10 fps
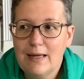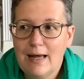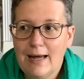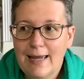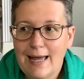
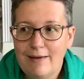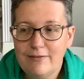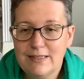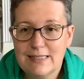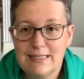I
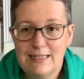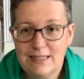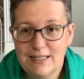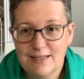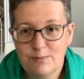haven't
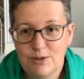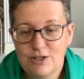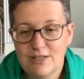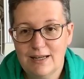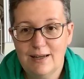stitched as much
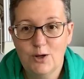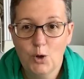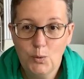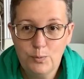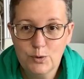as I had
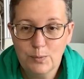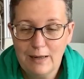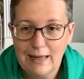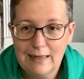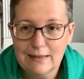hoped or
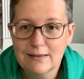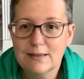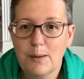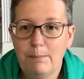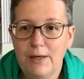planned,
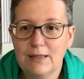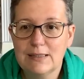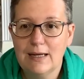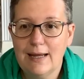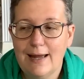but
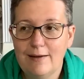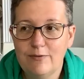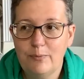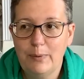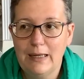I
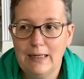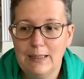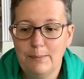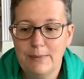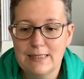have been
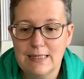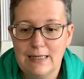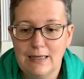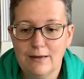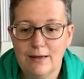
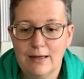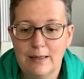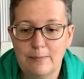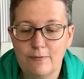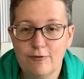busy
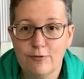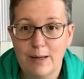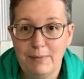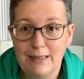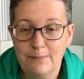
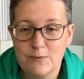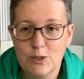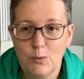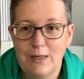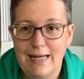framing,
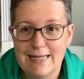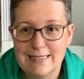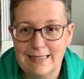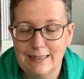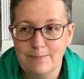so
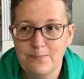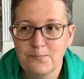lacing.